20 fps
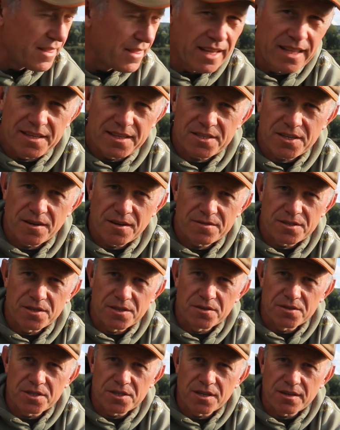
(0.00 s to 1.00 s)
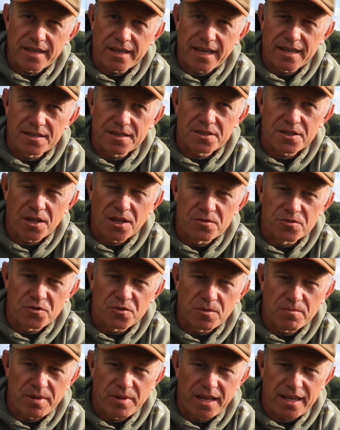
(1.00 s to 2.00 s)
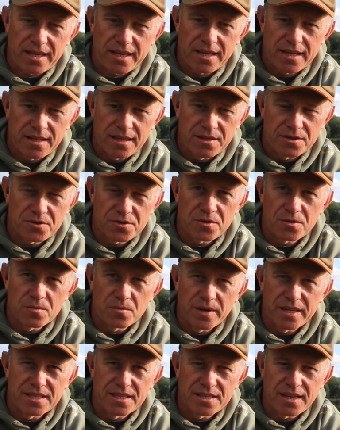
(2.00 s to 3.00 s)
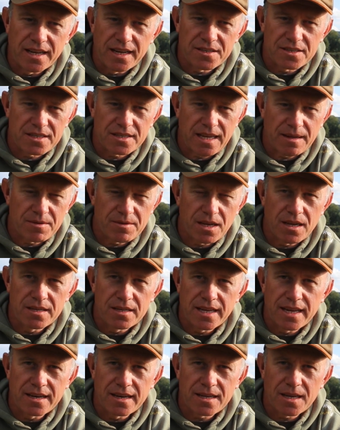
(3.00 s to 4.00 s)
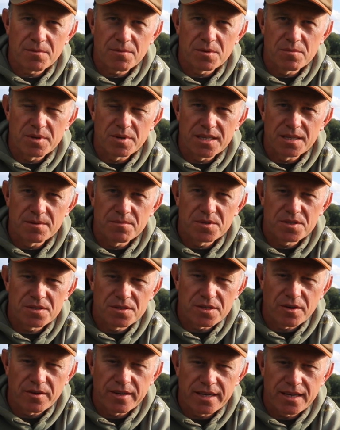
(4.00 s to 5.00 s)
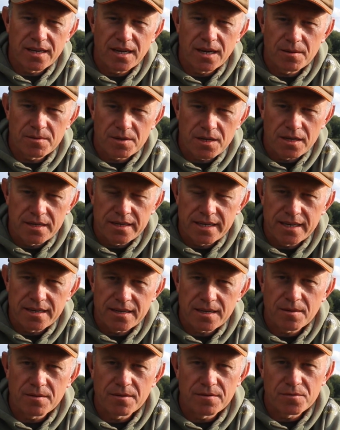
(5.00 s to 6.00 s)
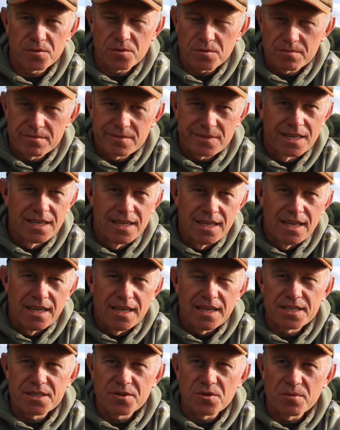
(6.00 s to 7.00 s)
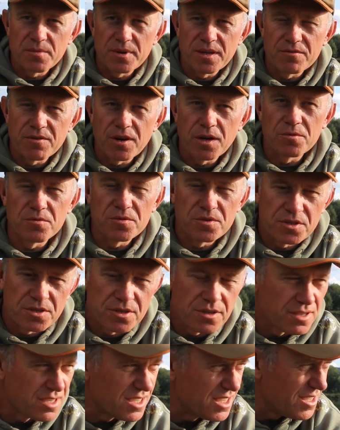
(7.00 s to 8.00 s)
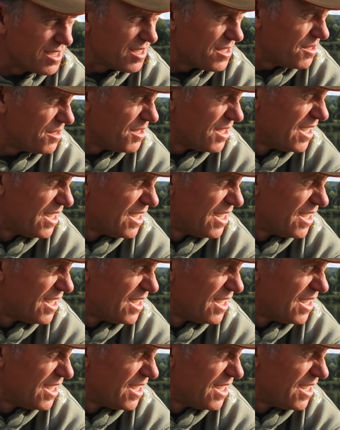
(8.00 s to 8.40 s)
then this afternoon started getting a slow drop back in strong winds, and that just kept going down a couple of bleeps, tightening it up, going down a couple, and I thought it's got to be a roach, so